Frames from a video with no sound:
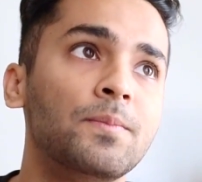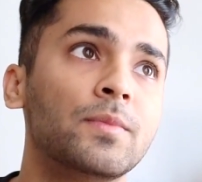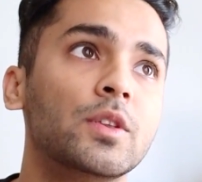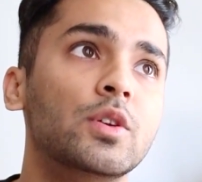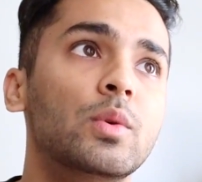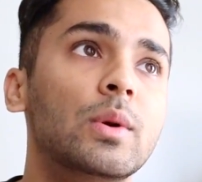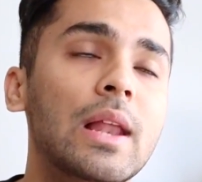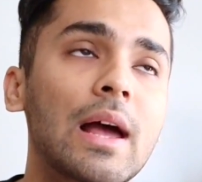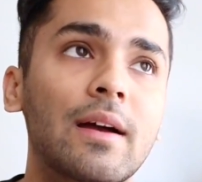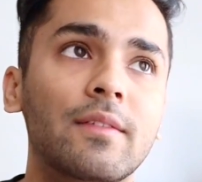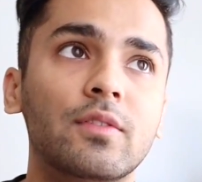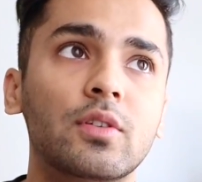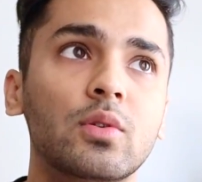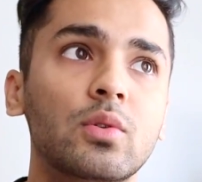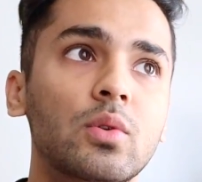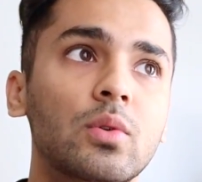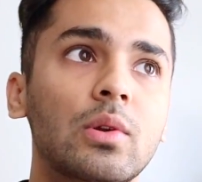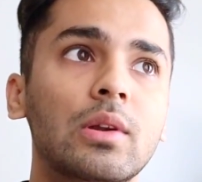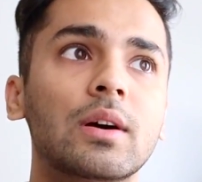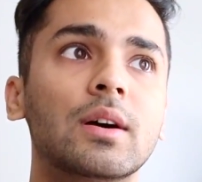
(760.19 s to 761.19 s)
you will have to
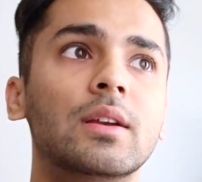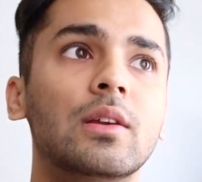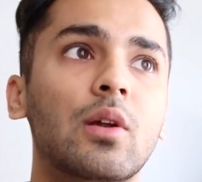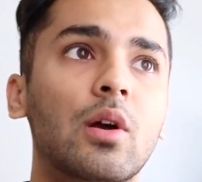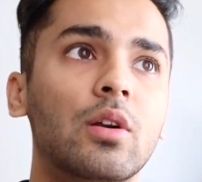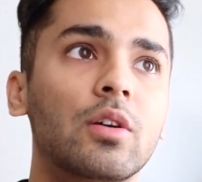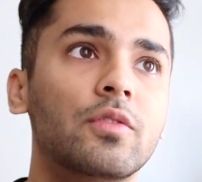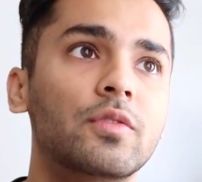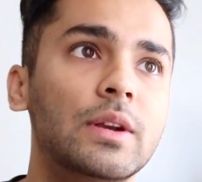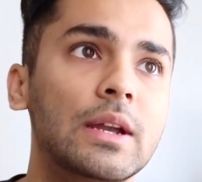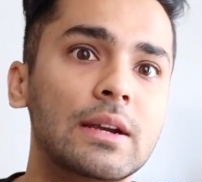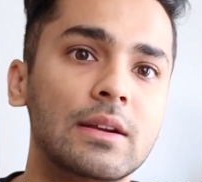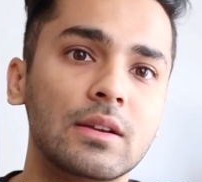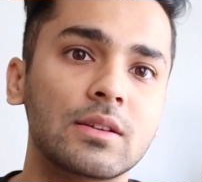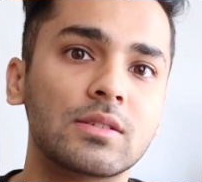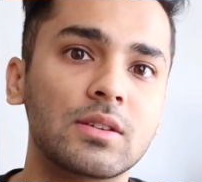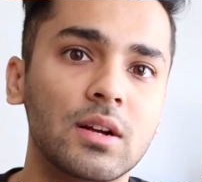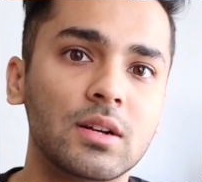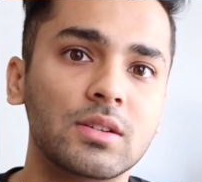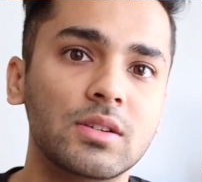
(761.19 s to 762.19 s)
learn a lot of data
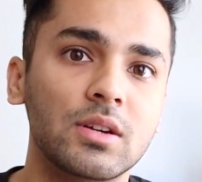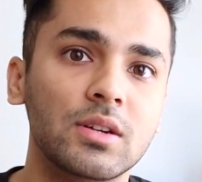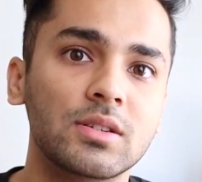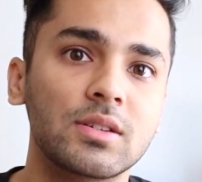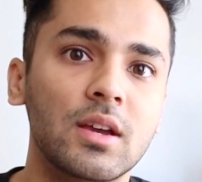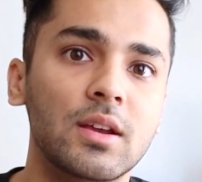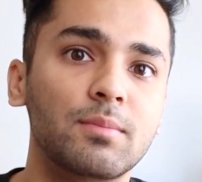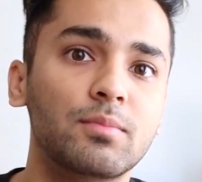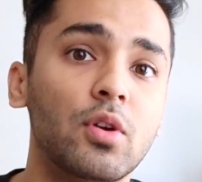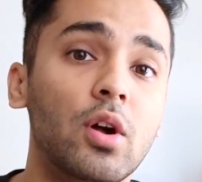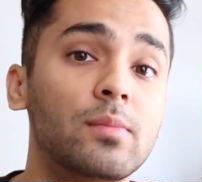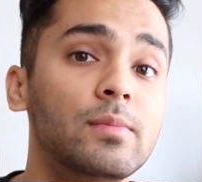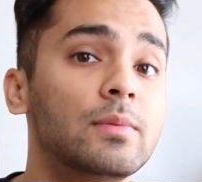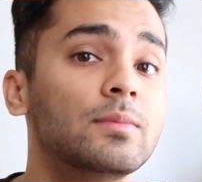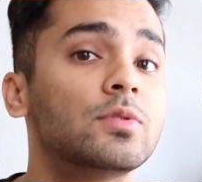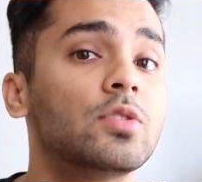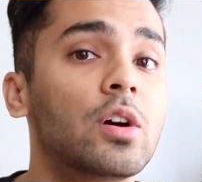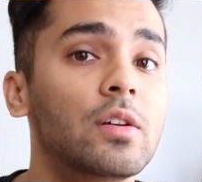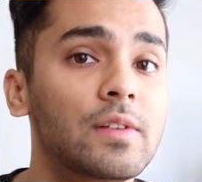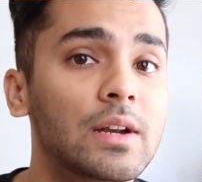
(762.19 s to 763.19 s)
structures and
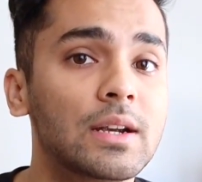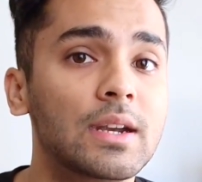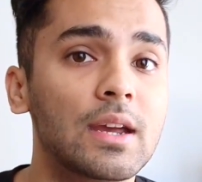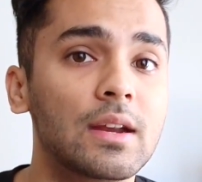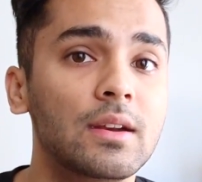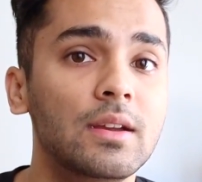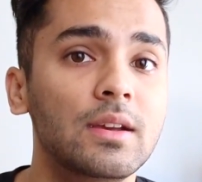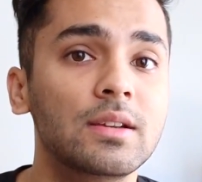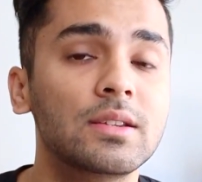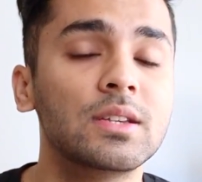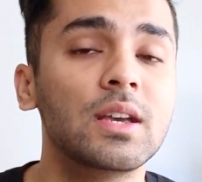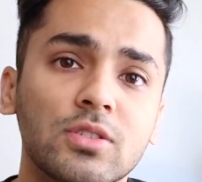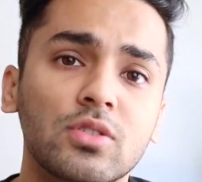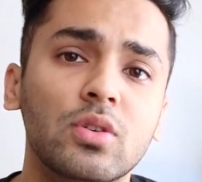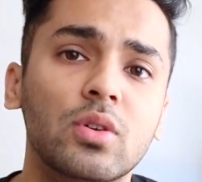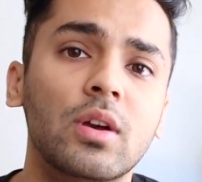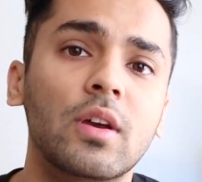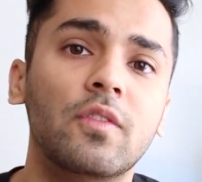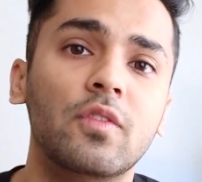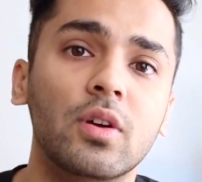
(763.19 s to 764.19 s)
problem solving techniques.
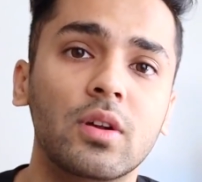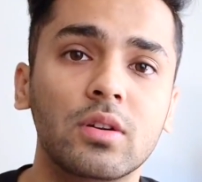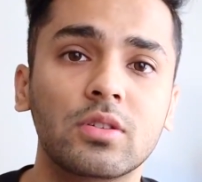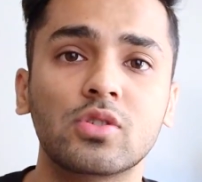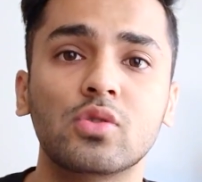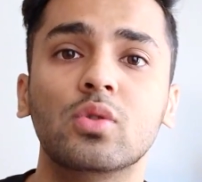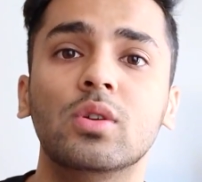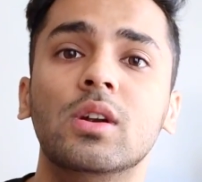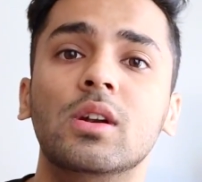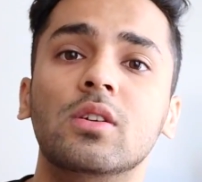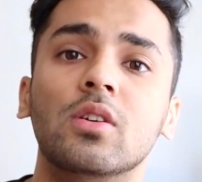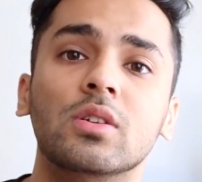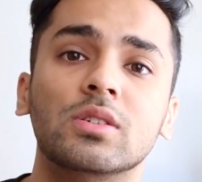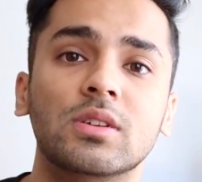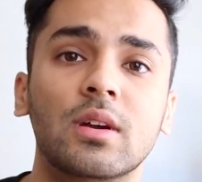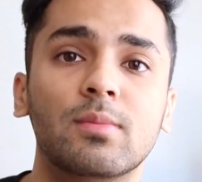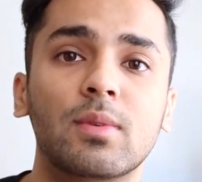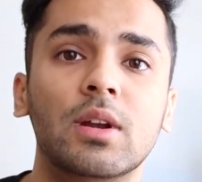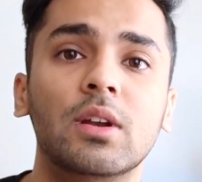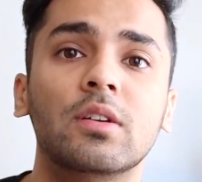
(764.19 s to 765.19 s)
So if you're a student or
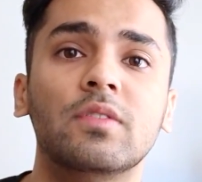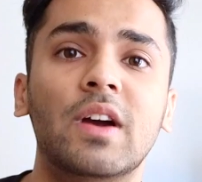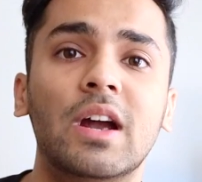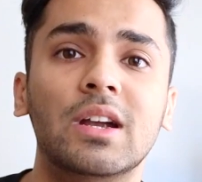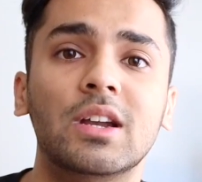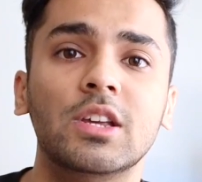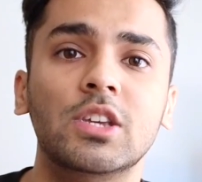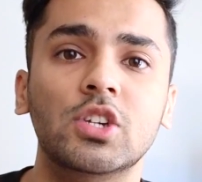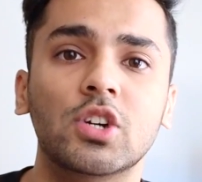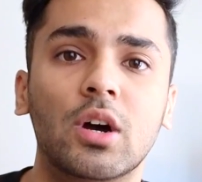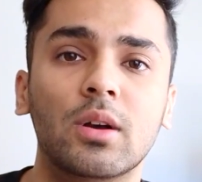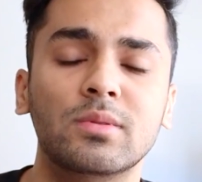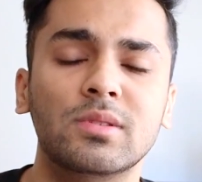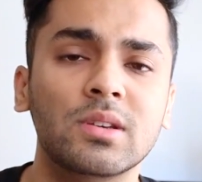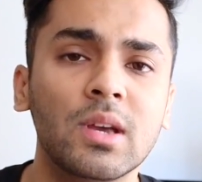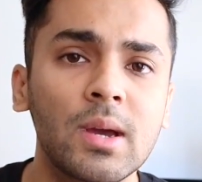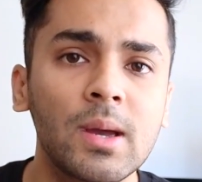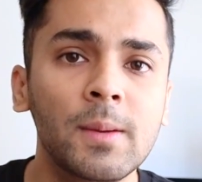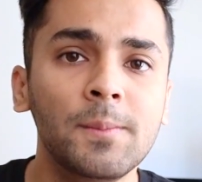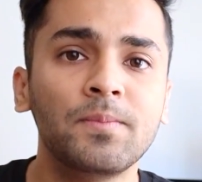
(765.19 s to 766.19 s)
some kind of IT jobs,
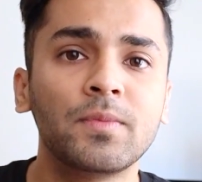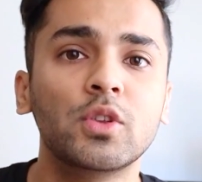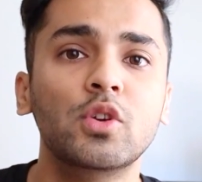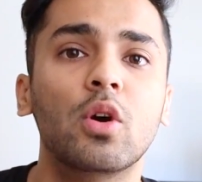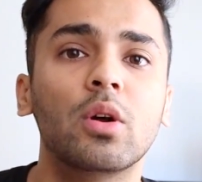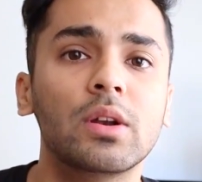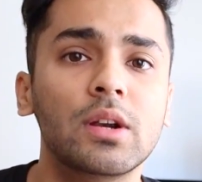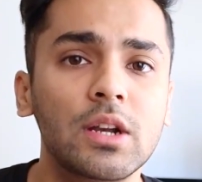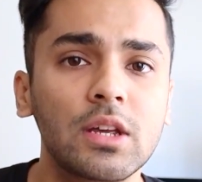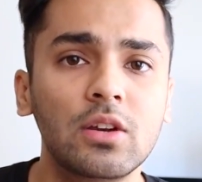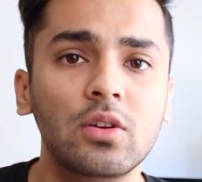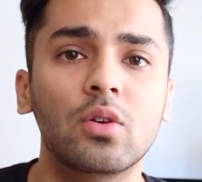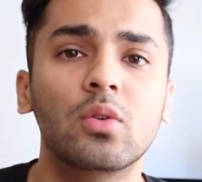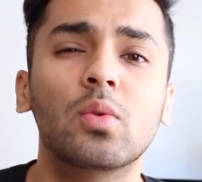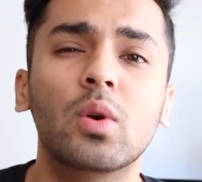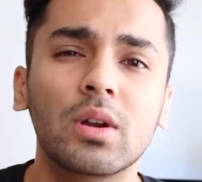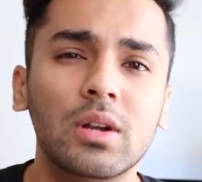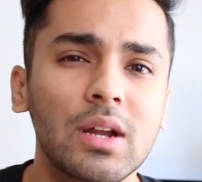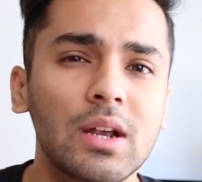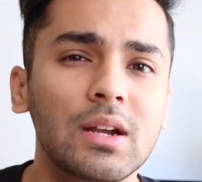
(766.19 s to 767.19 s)
you already know
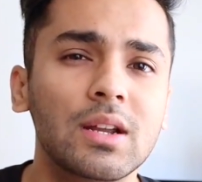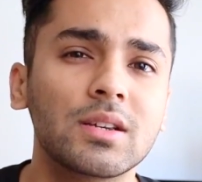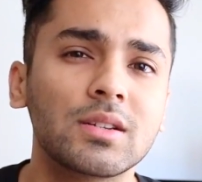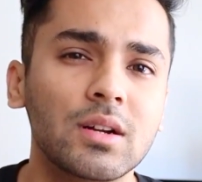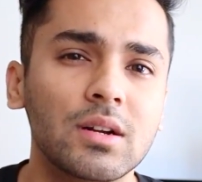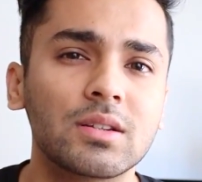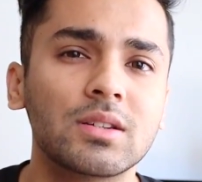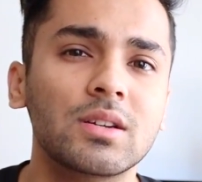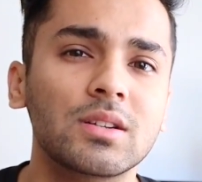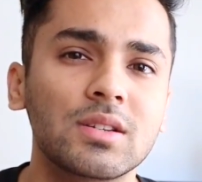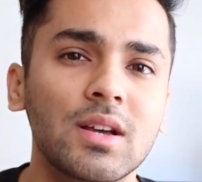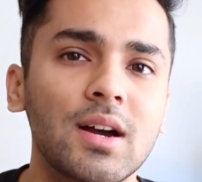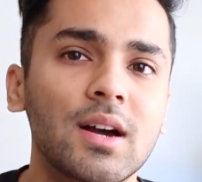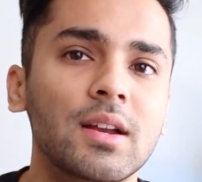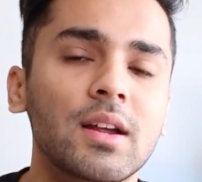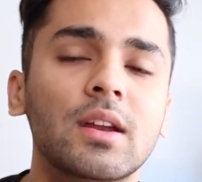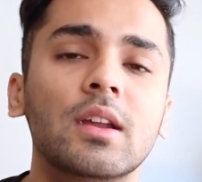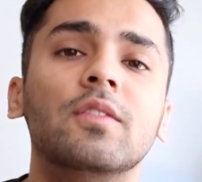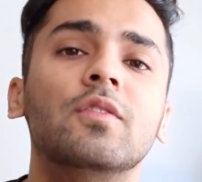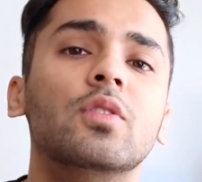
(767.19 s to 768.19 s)
what data structures are
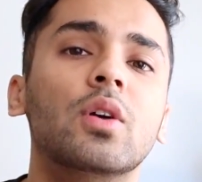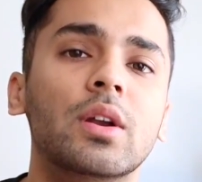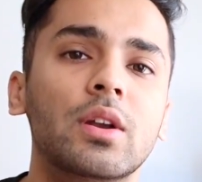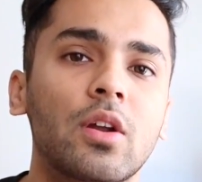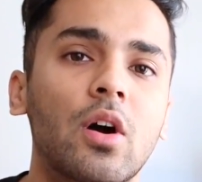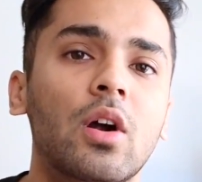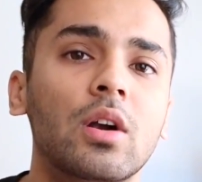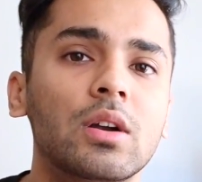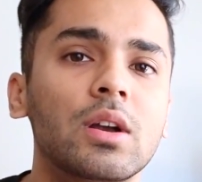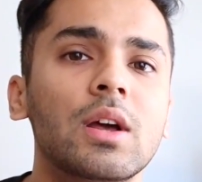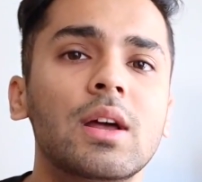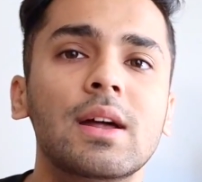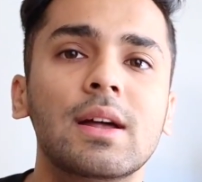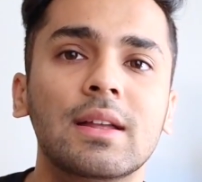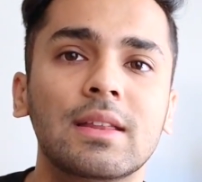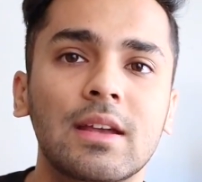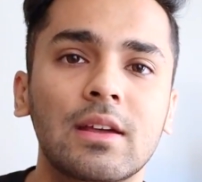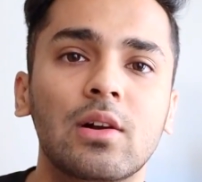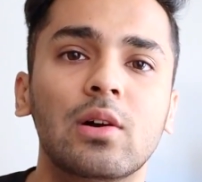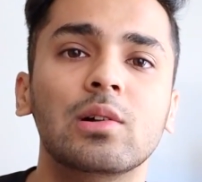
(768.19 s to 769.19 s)
and if you are not
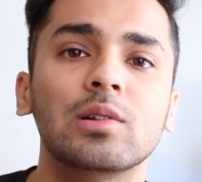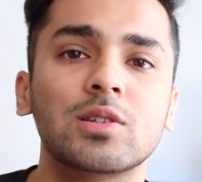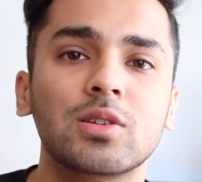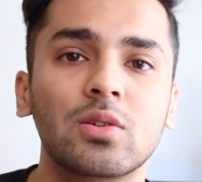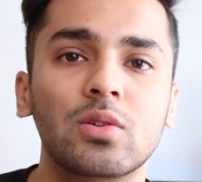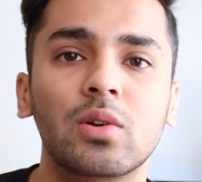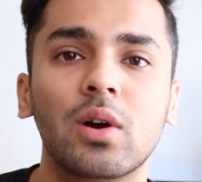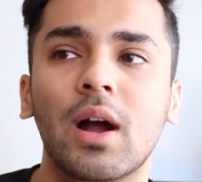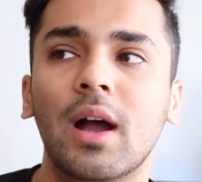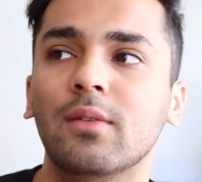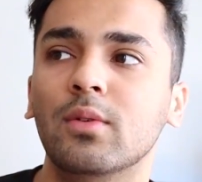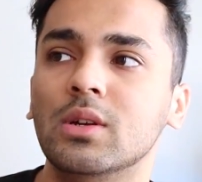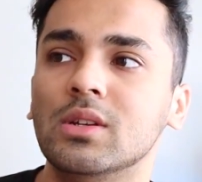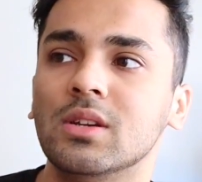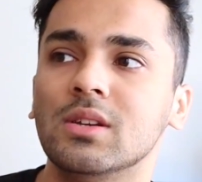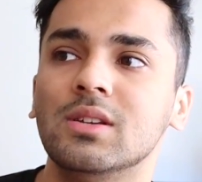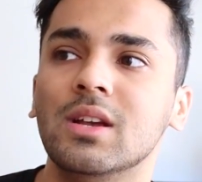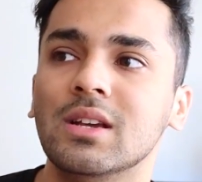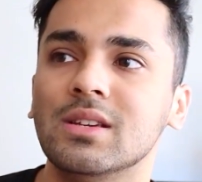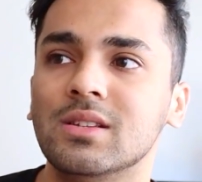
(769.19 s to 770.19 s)
then also i would
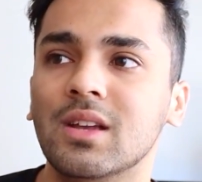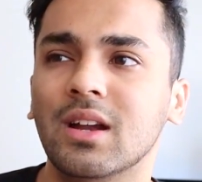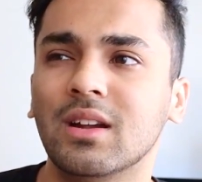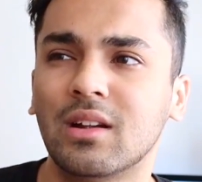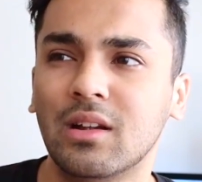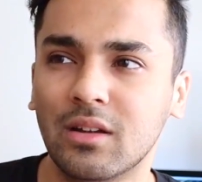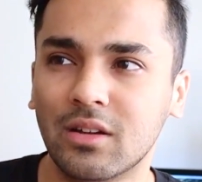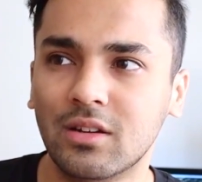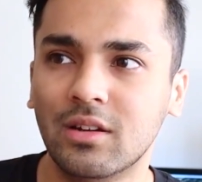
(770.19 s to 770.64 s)
suggest that